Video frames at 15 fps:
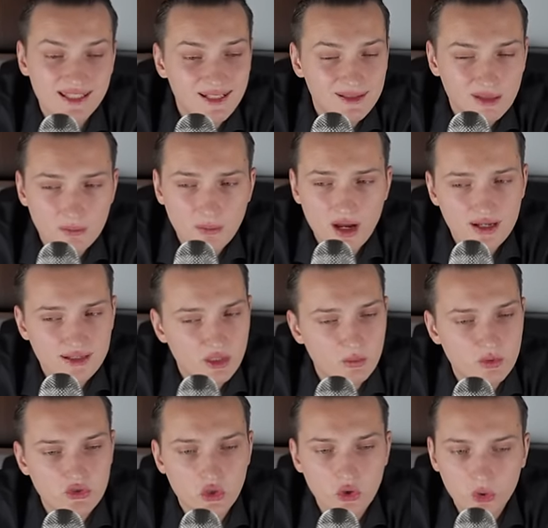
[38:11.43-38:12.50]
elon musk
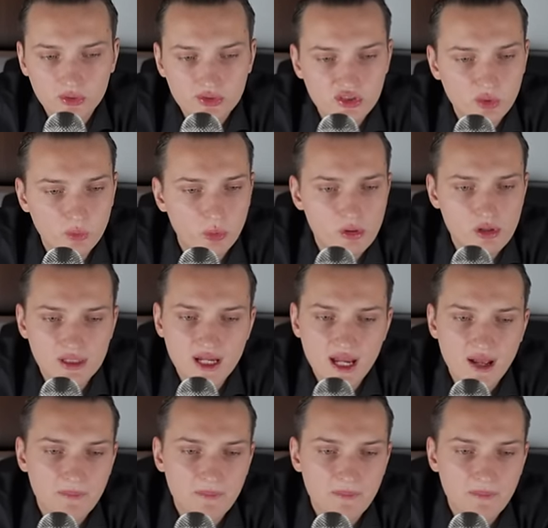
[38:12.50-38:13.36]
with all the support